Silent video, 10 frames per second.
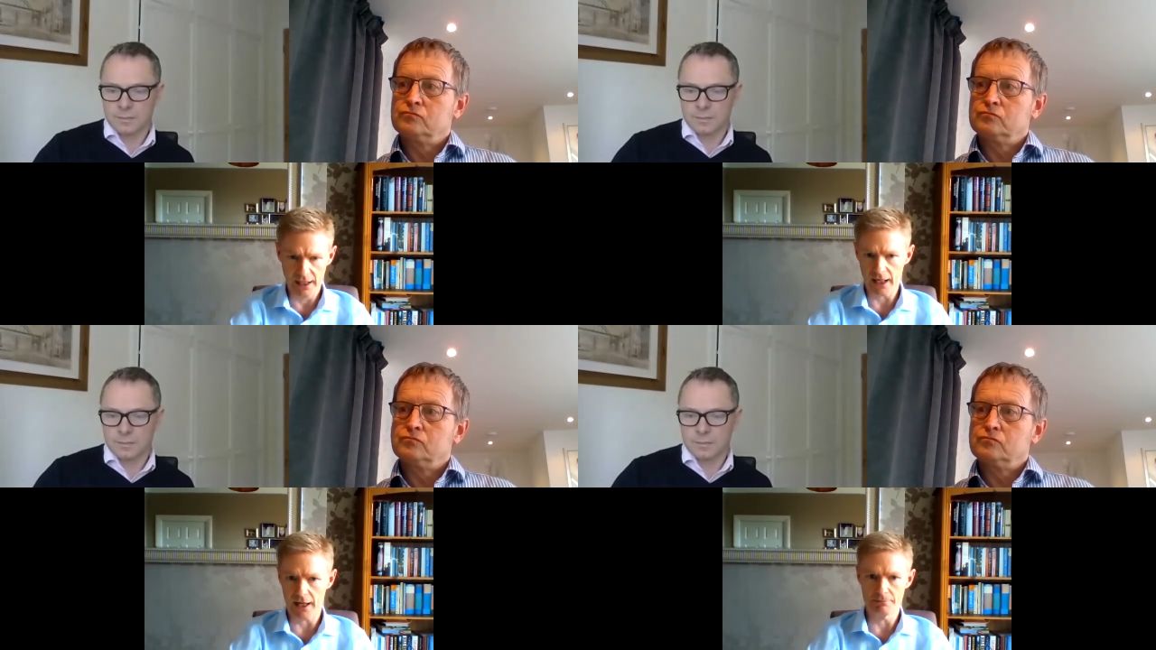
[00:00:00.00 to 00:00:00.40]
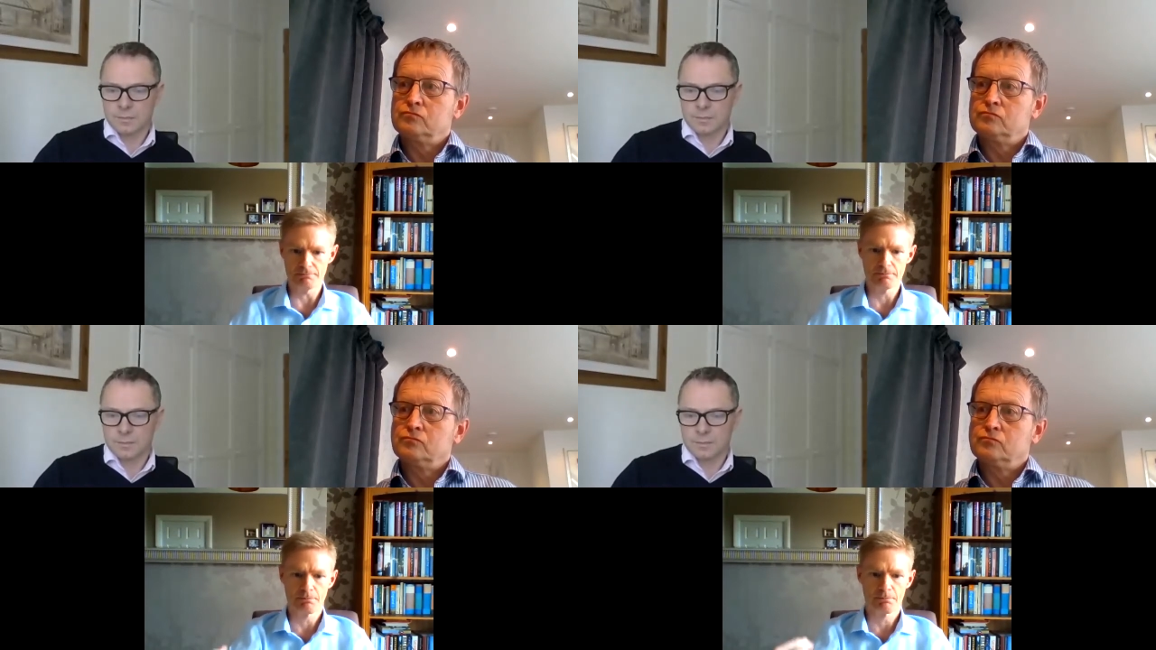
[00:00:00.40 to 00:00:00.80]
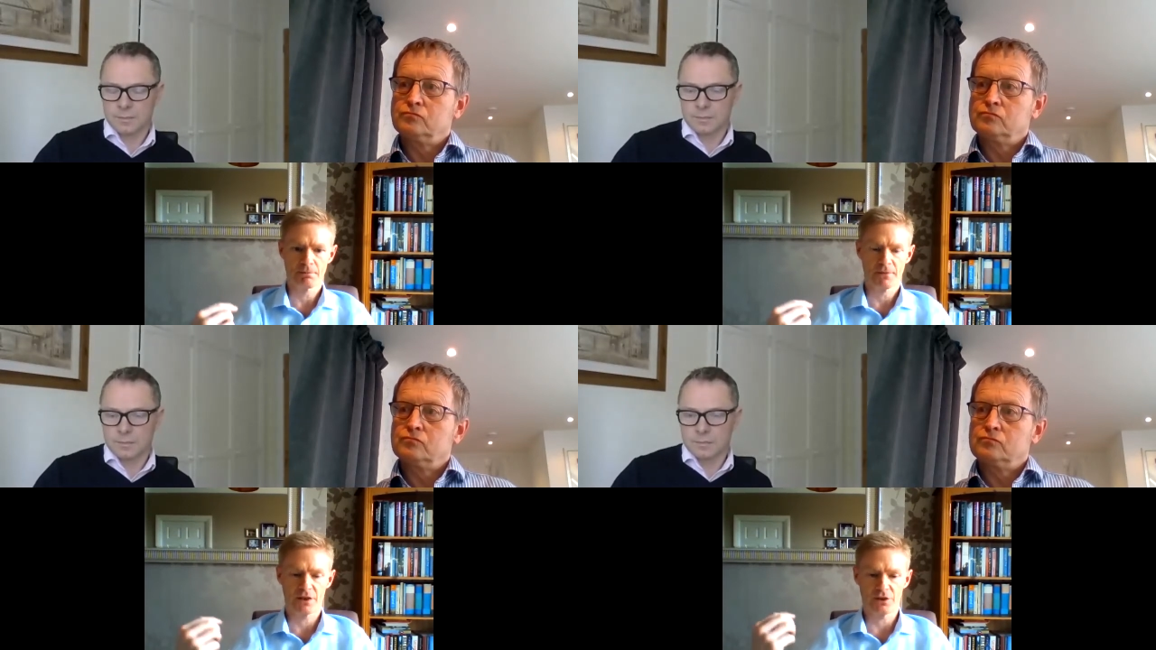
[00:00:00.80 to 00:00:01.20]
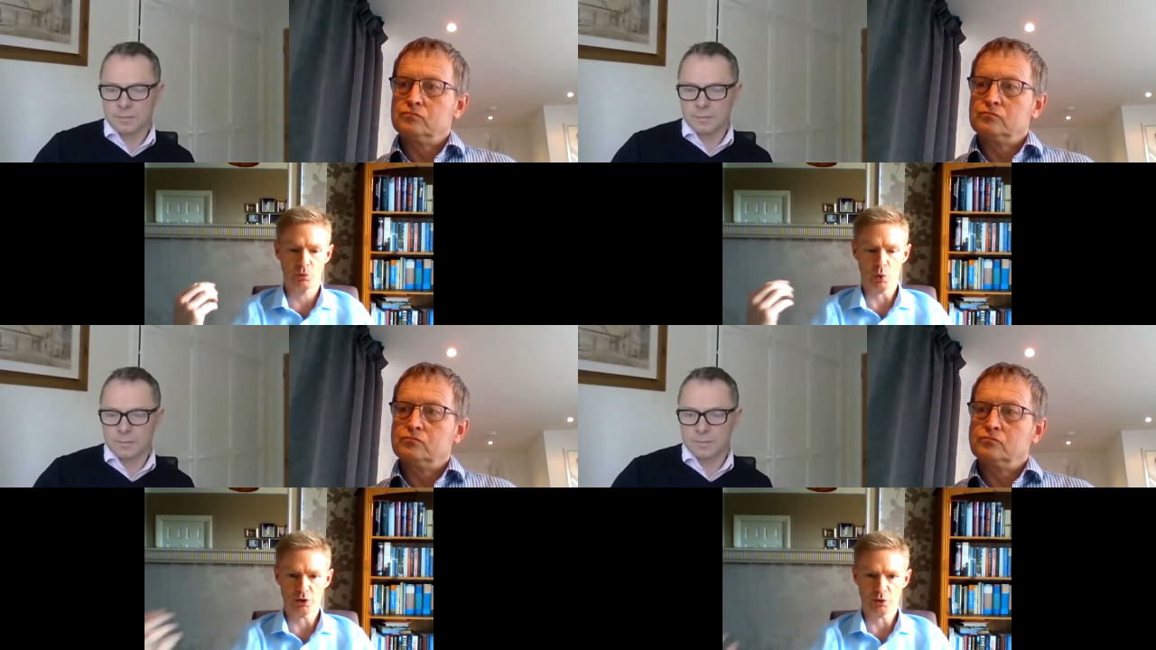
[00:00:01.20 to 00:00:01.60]
Speaker 1: Um,
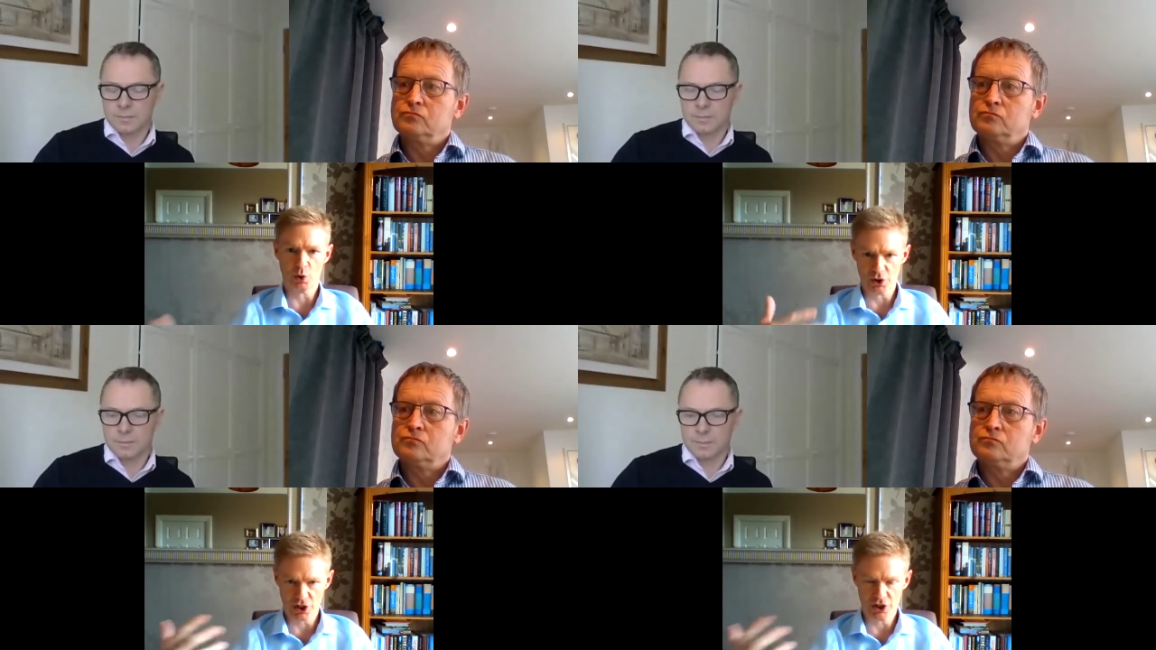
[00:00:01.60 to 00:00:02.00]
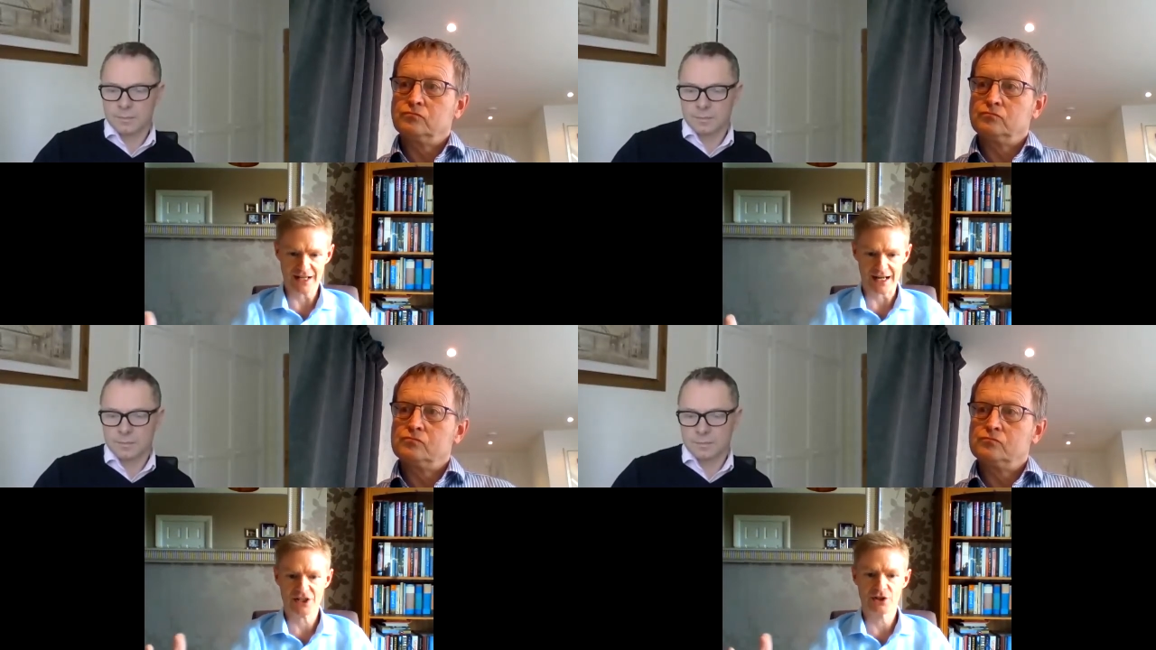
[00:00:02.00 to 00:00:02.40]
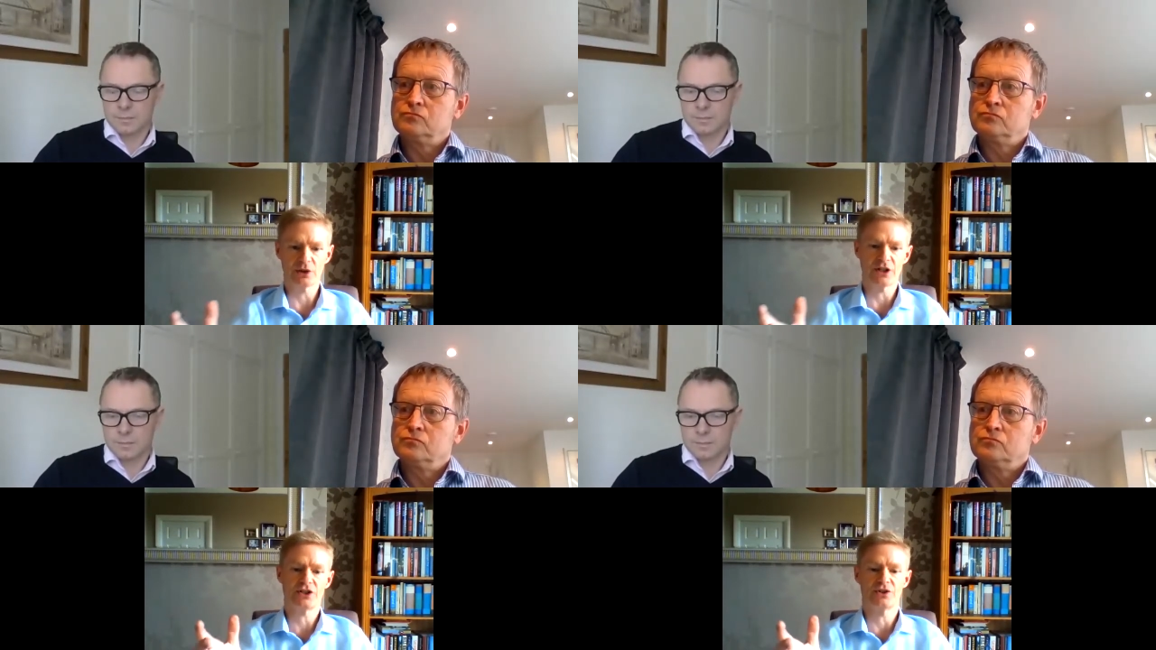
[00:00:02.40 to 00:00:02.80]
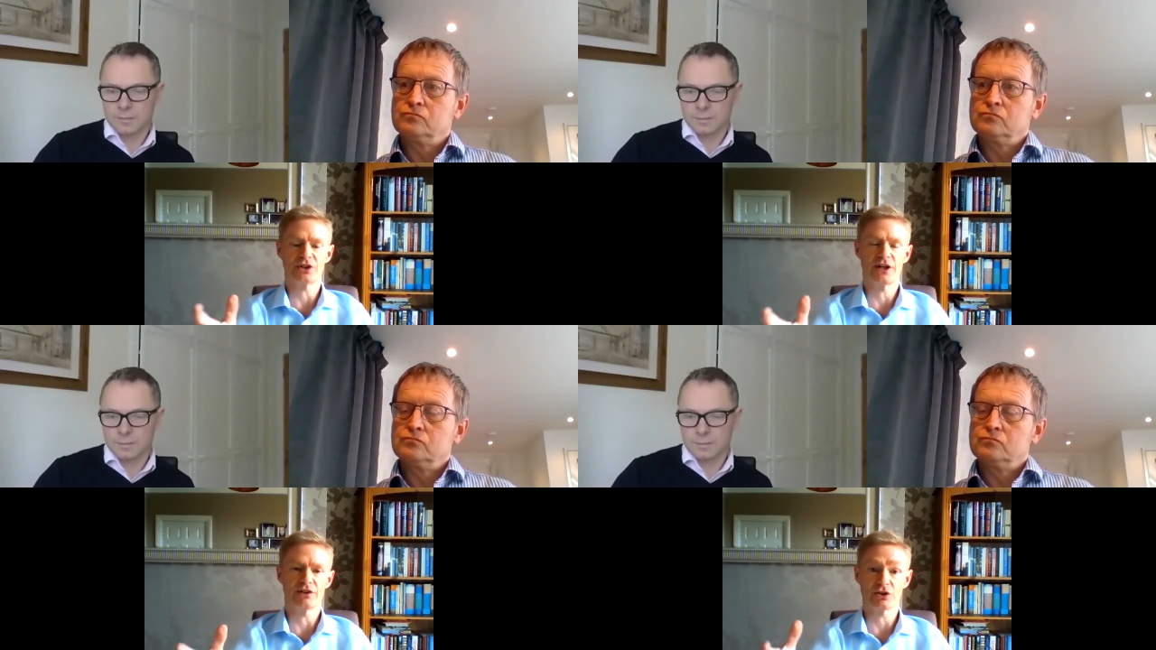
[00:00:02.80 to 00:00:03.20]
one, one of the contextual issues
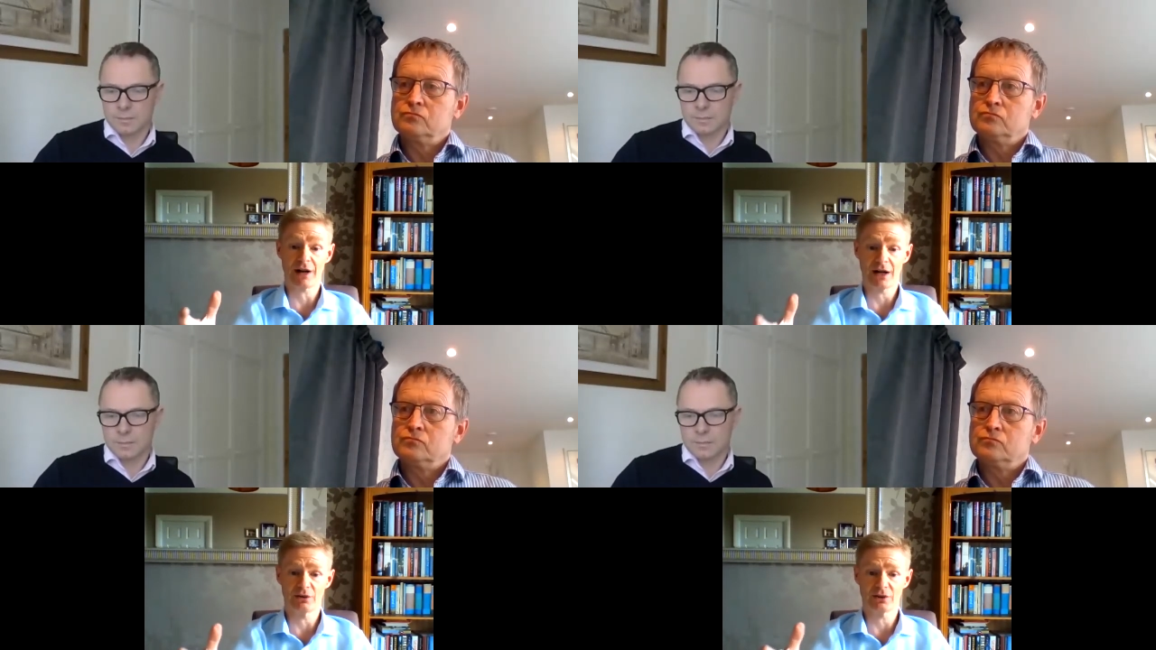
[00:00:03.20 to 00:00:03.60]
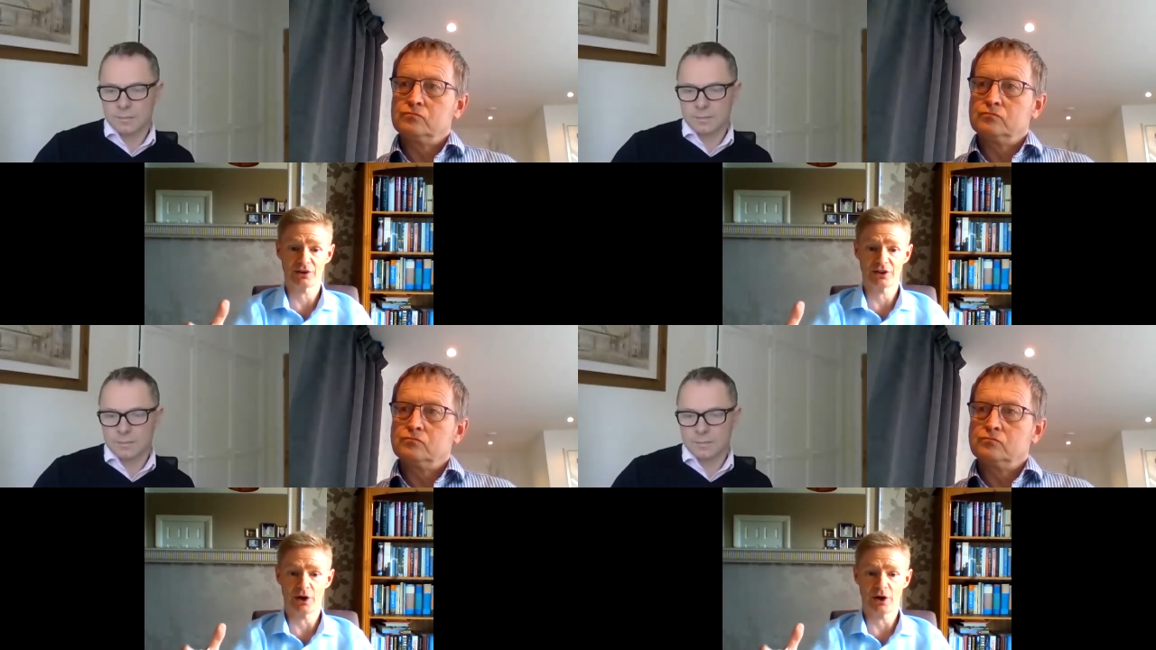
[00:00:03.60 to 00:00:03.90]
here is around you